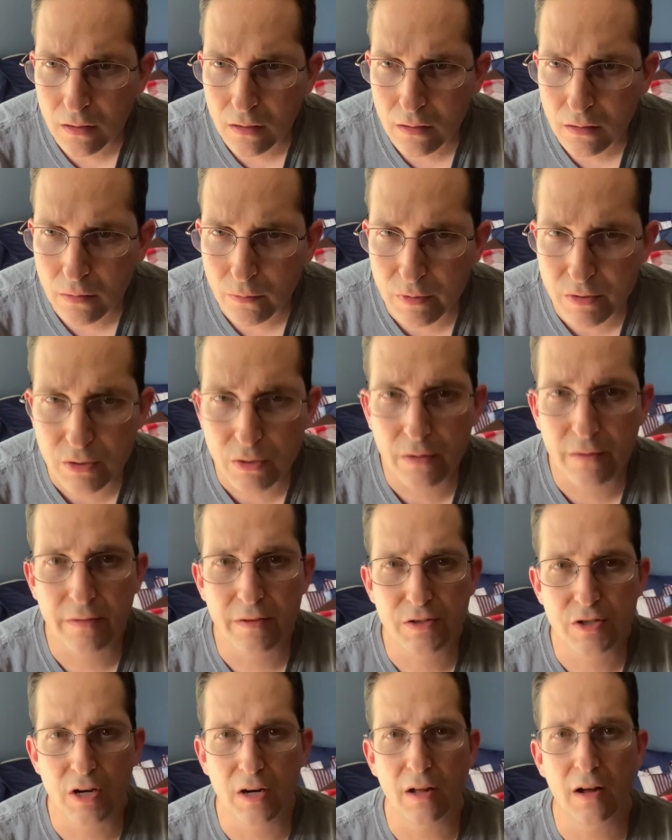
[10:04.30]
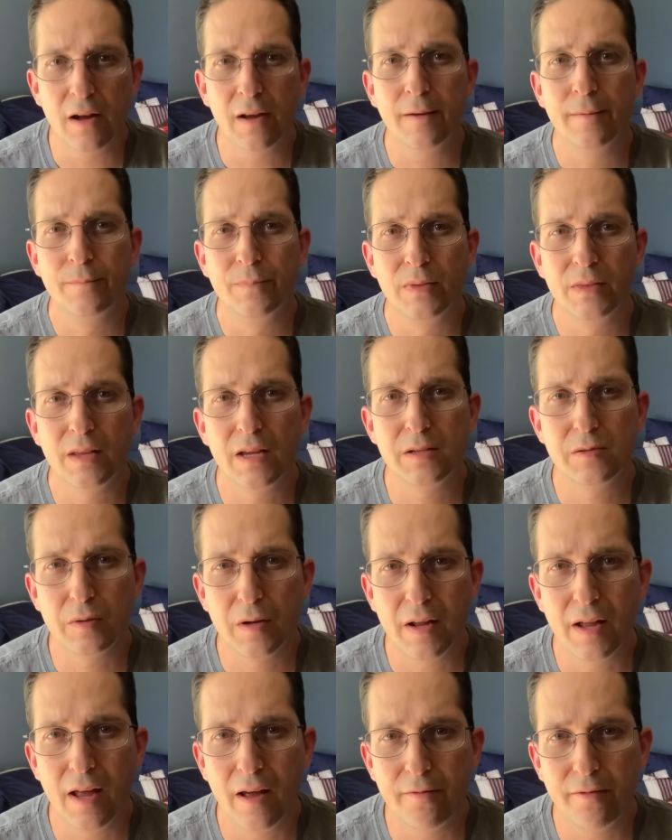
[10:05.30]
Return of the Jedi. That's what
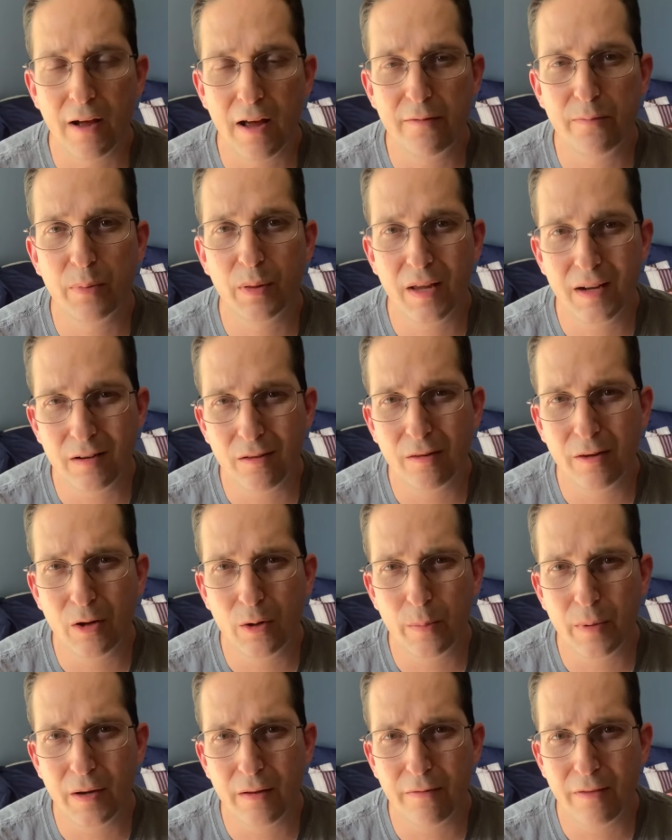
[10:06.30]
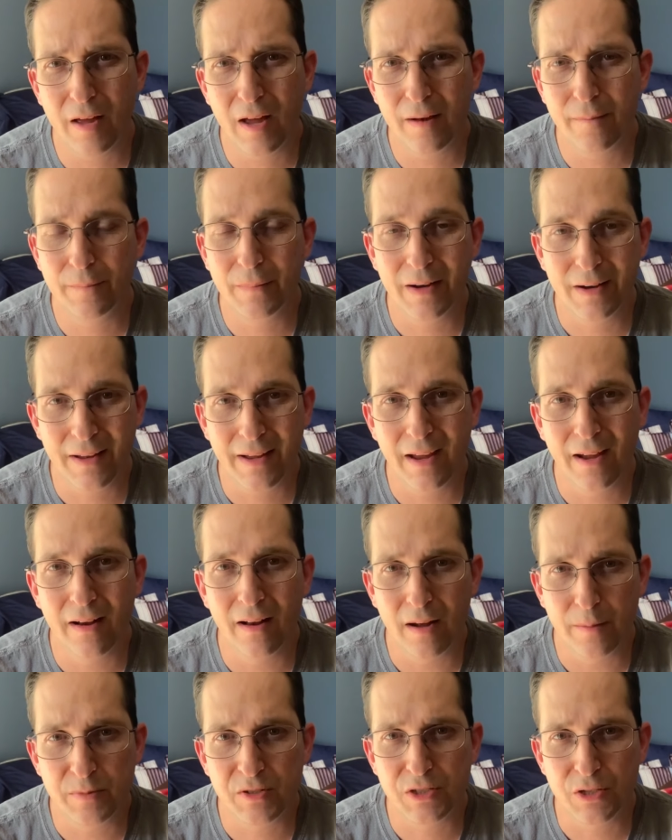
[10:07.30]
I have. I've played a little bit of that, and again,
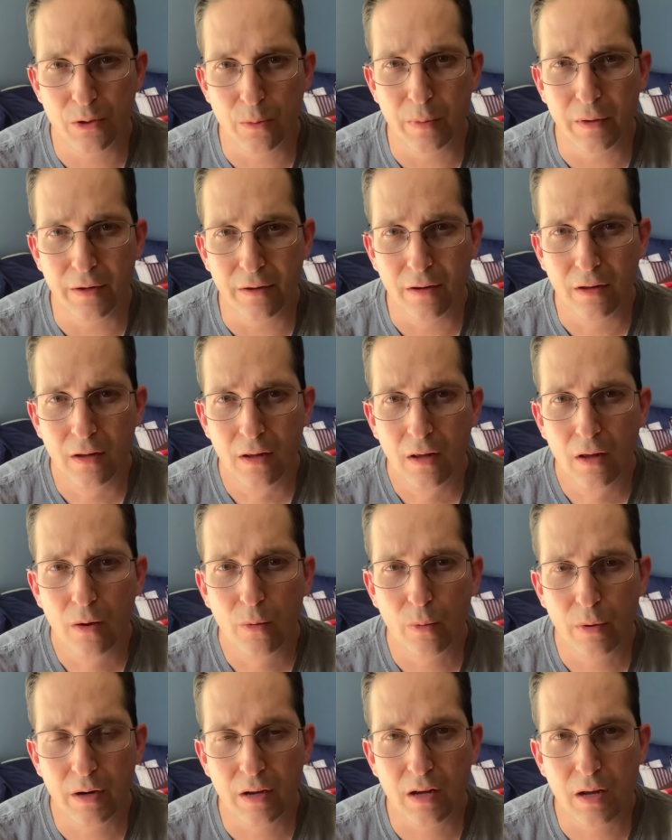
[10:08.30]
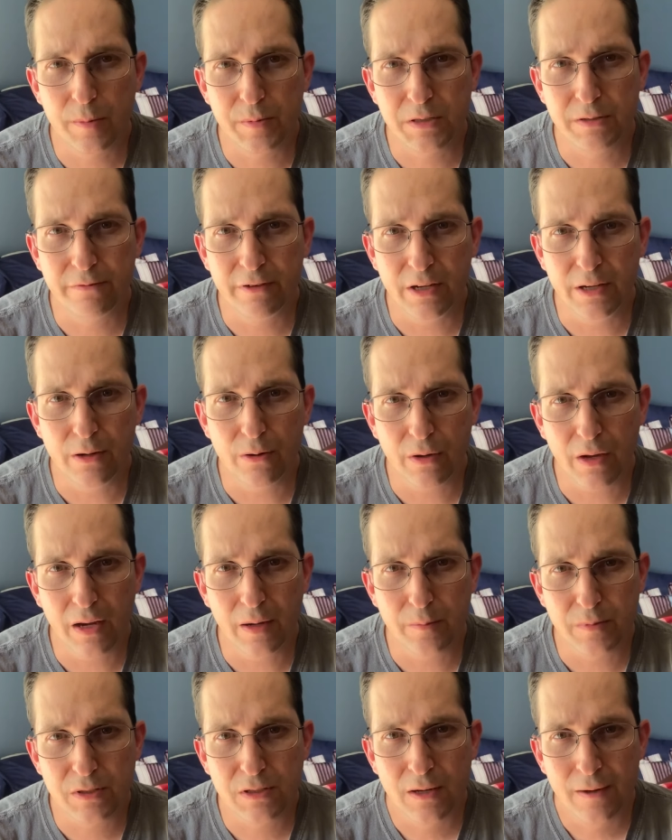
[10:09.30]
I'm stupid when it comes to video
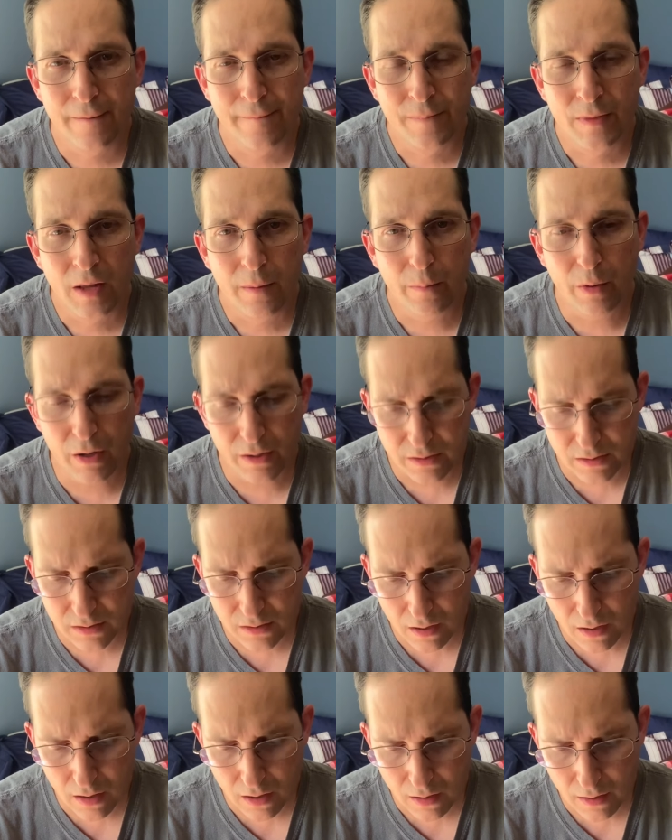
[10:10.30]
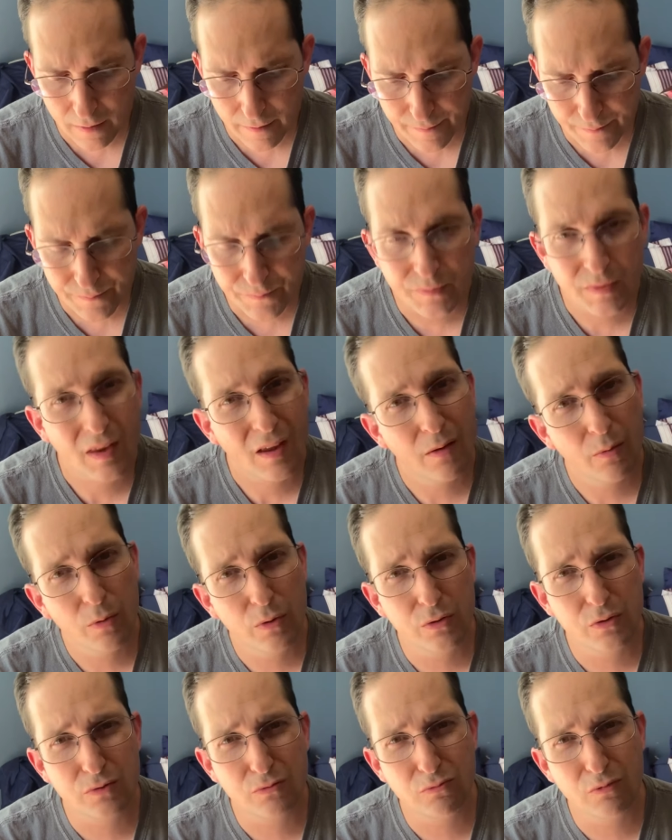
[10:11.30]
games. But
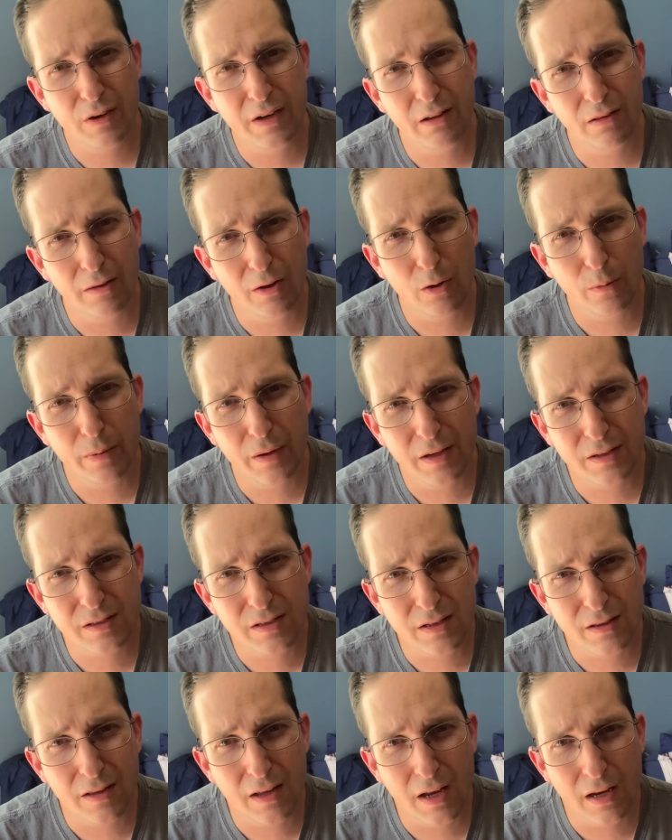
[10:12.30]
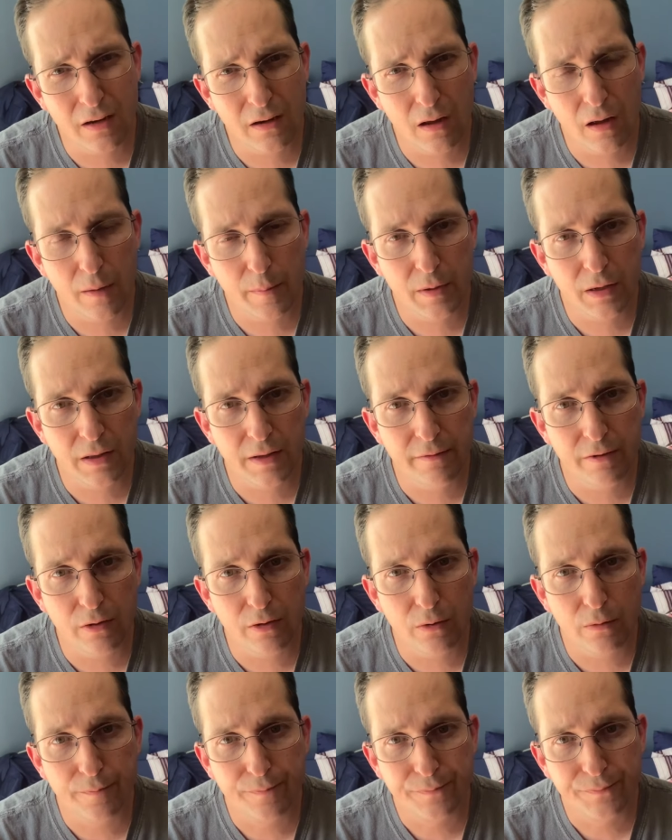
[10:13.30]
we'll read a little bit, and then I'm going to leave
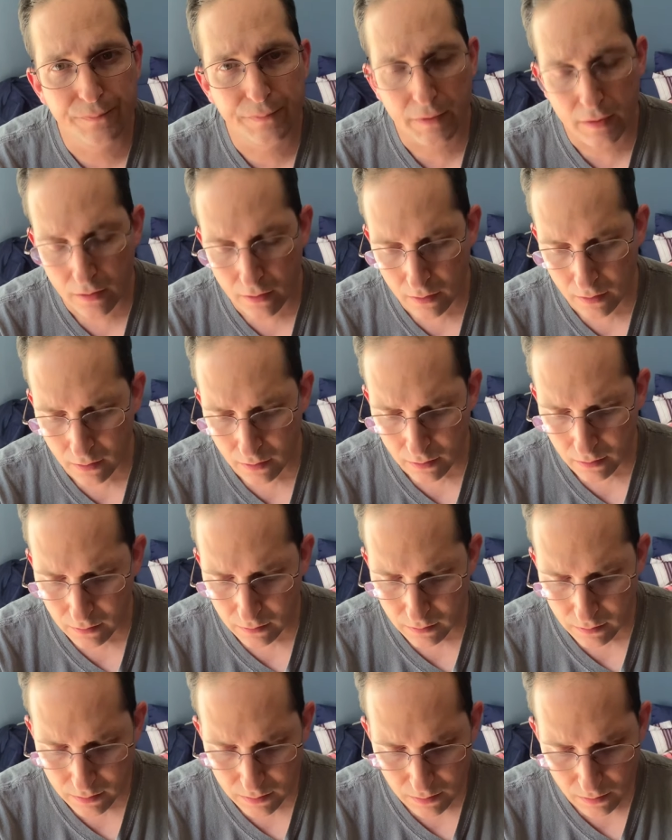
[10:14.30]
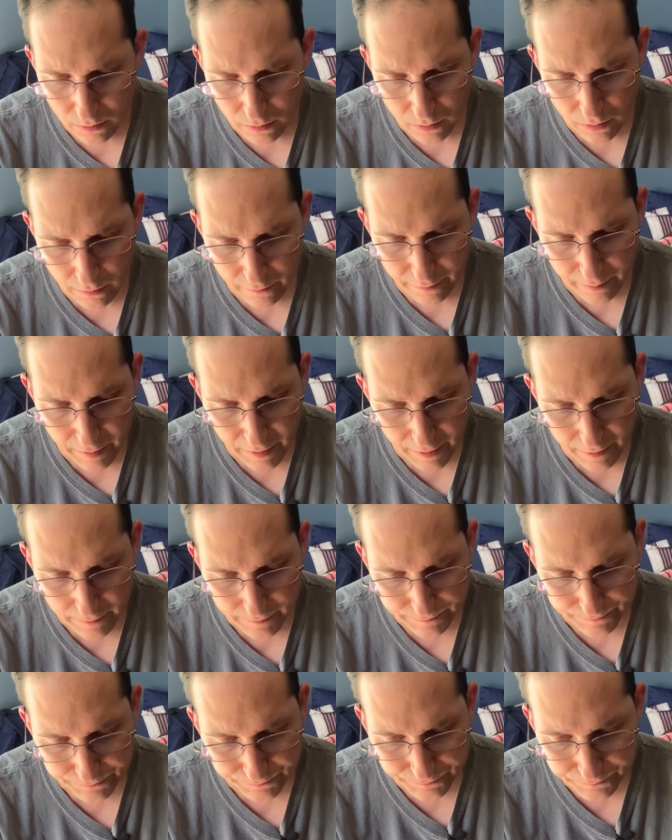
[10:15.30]
you. So we'll go from there.
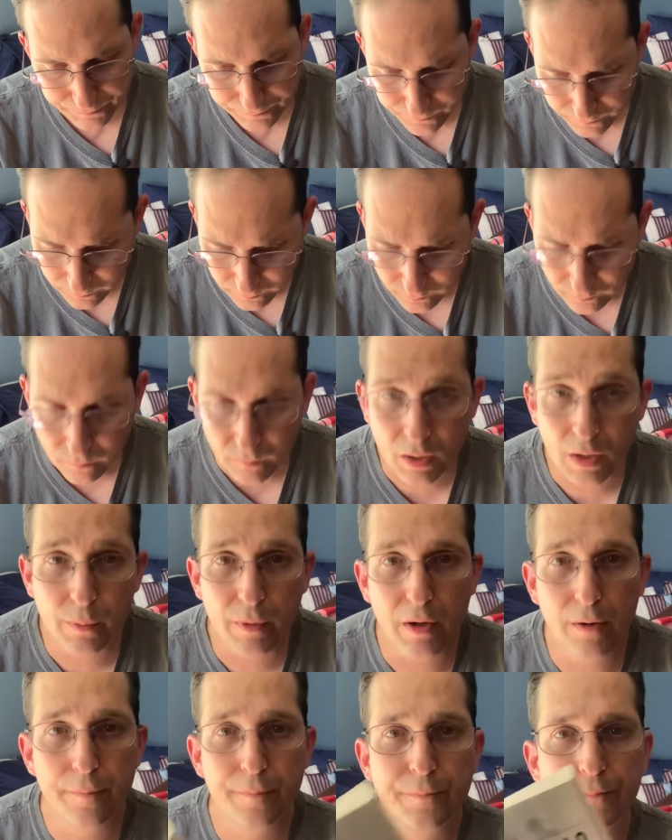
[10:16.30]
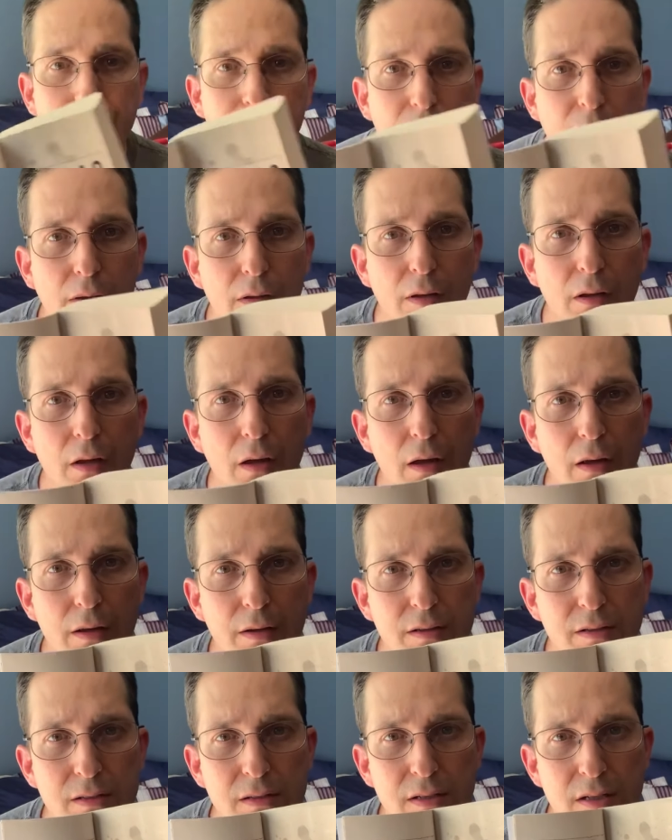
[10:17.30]
Here we go.
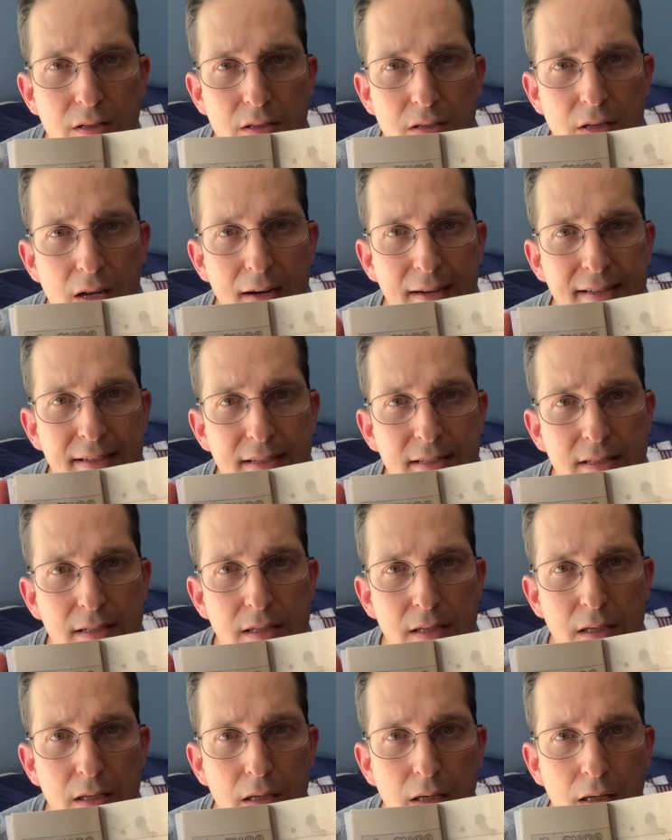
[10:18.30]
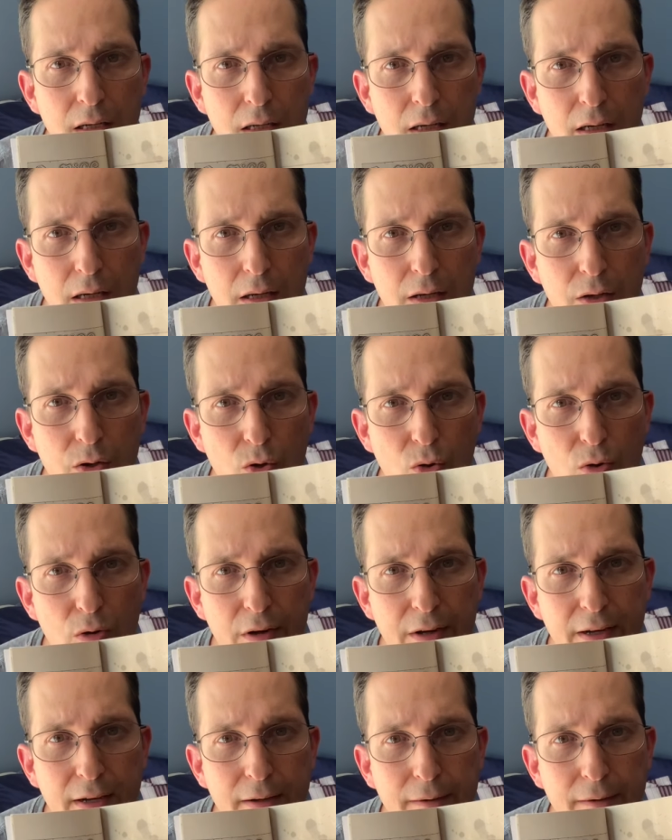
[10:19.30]
It says nice, naughty.